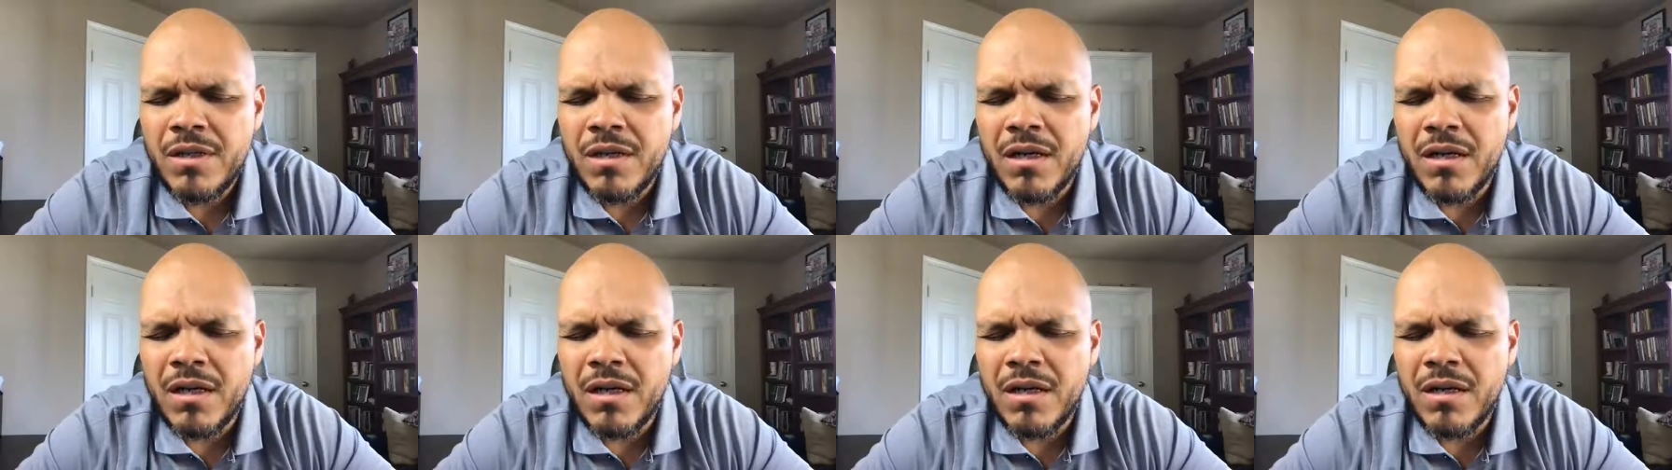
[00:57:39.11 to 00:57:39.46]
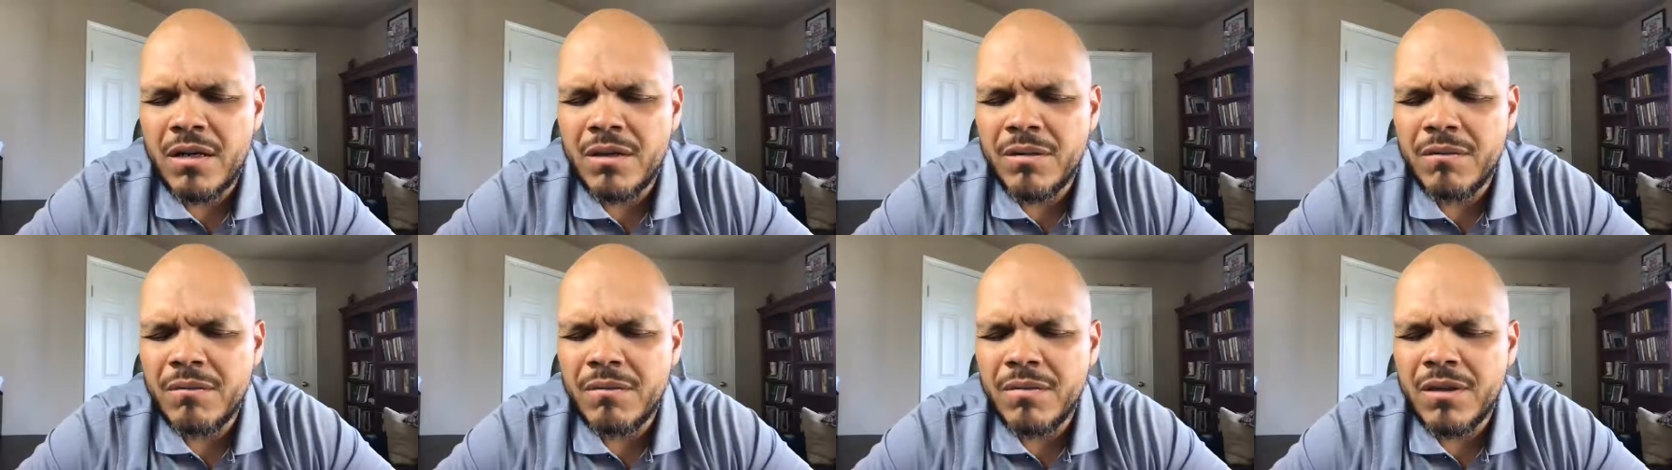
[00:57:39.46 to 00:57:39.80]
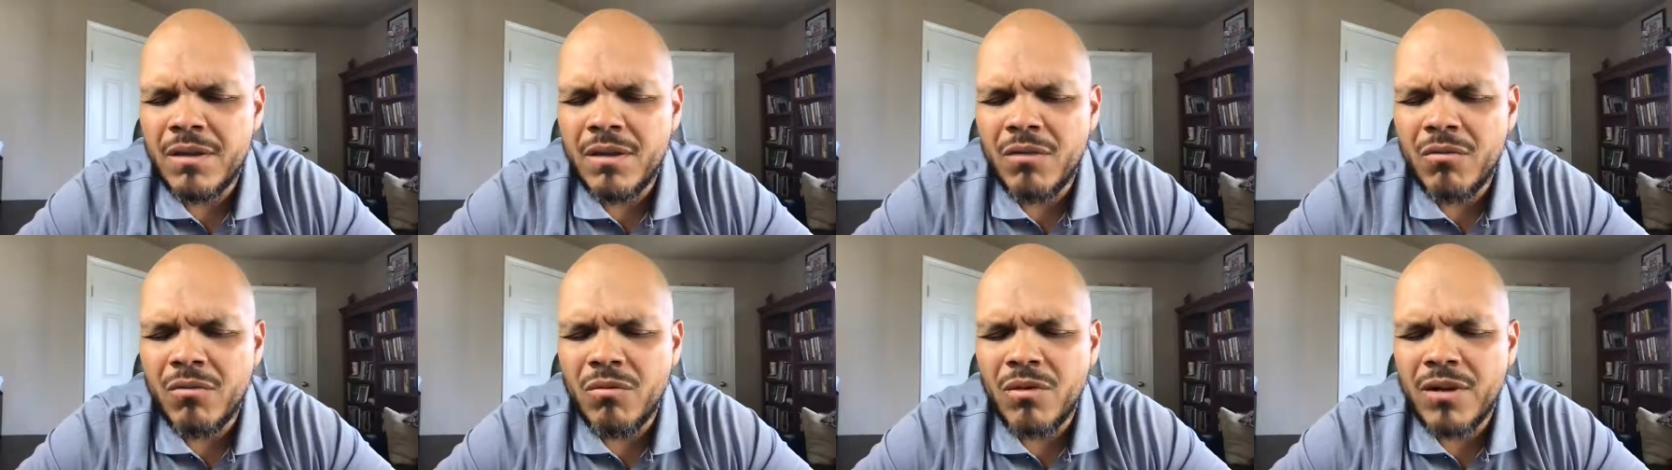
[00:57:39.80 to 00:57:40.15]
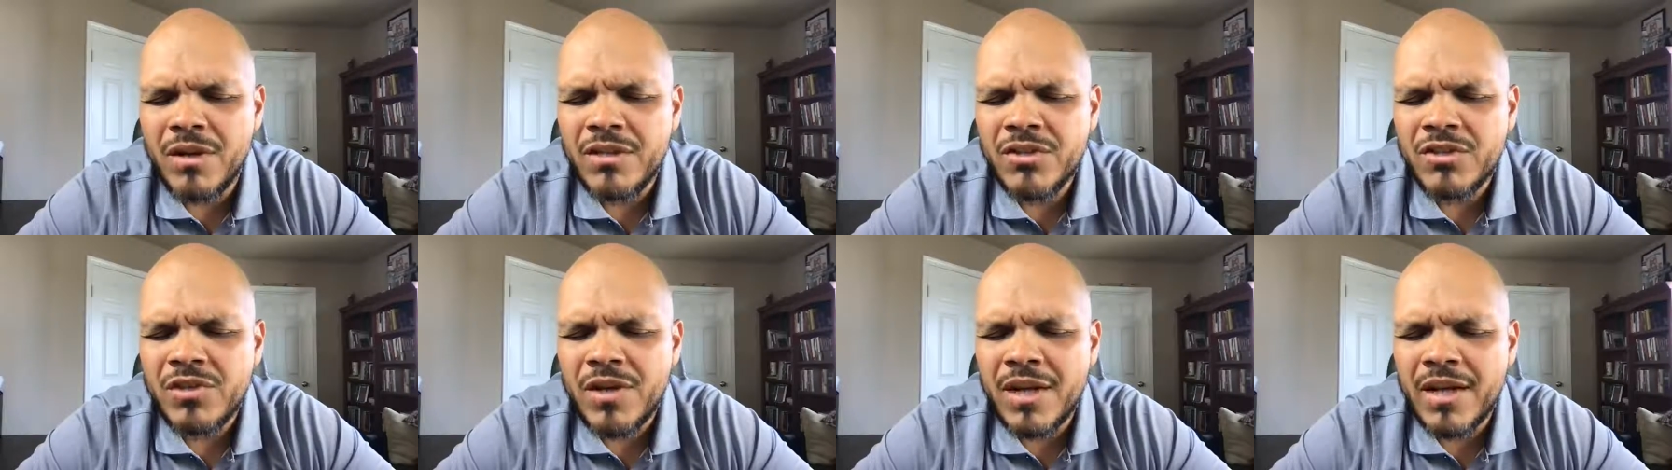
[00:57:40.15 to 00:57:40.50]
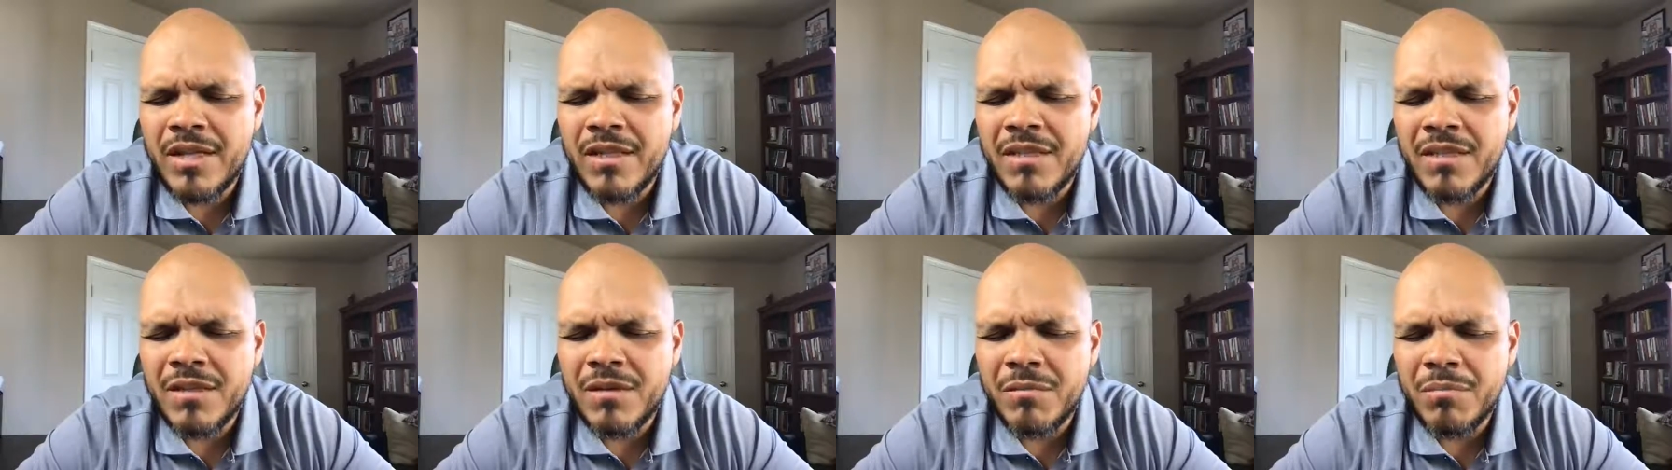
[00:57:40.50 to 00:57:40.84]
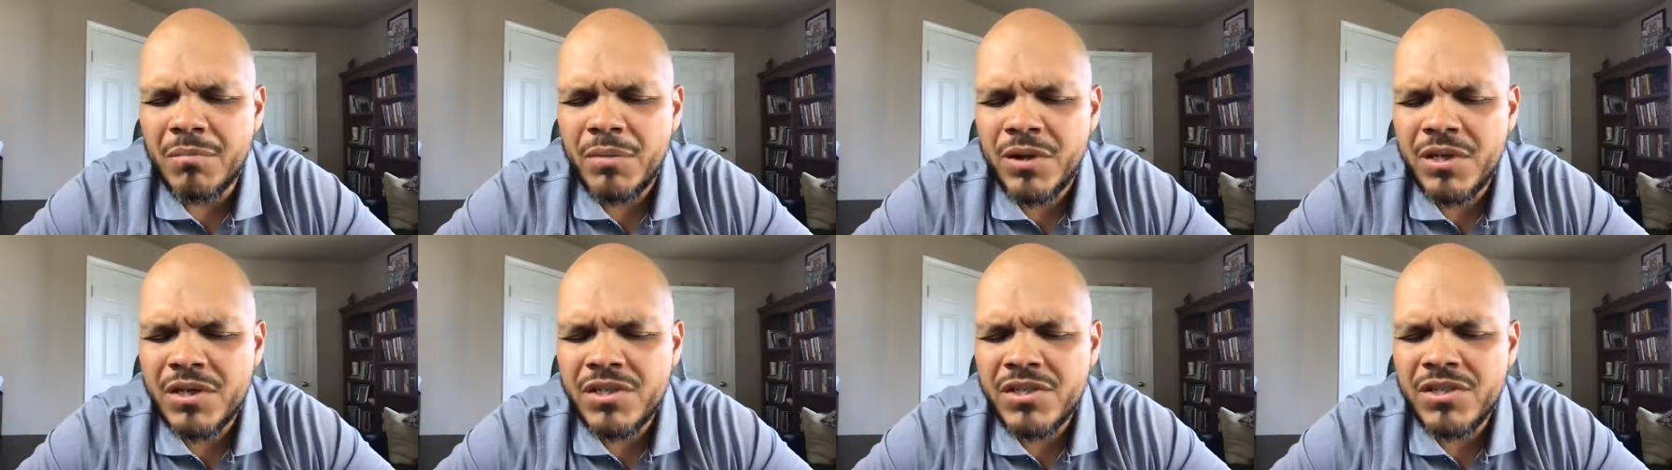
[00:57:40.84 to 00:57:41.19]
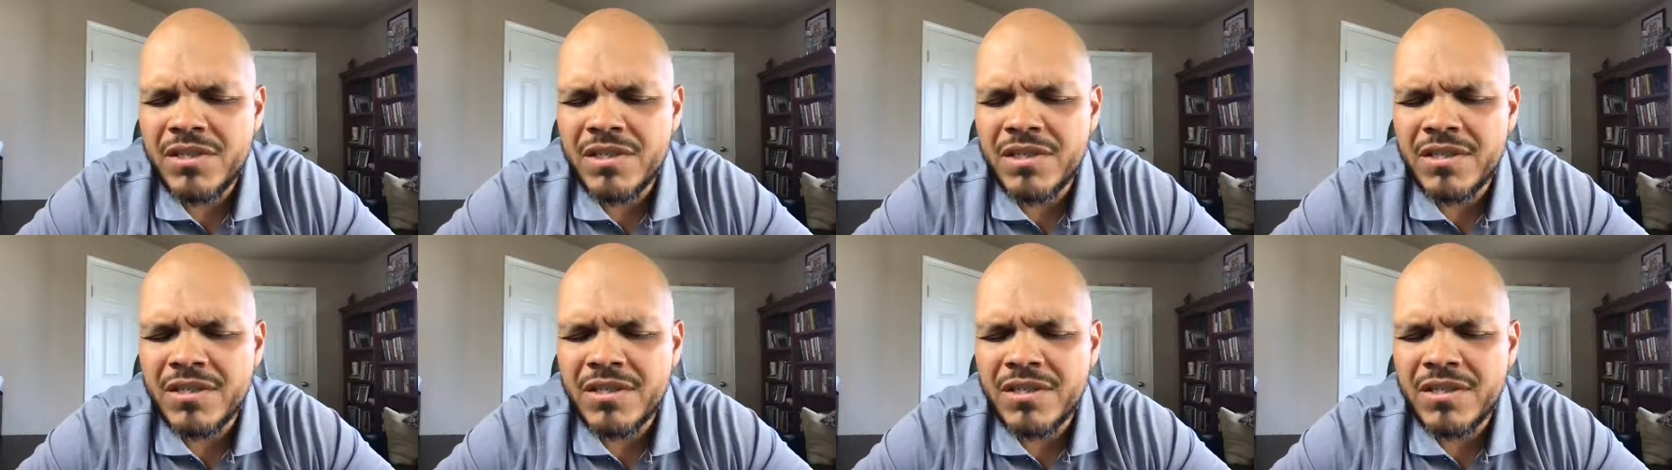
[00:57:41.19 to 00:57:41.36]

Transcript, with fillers: um, you know, what is trying to push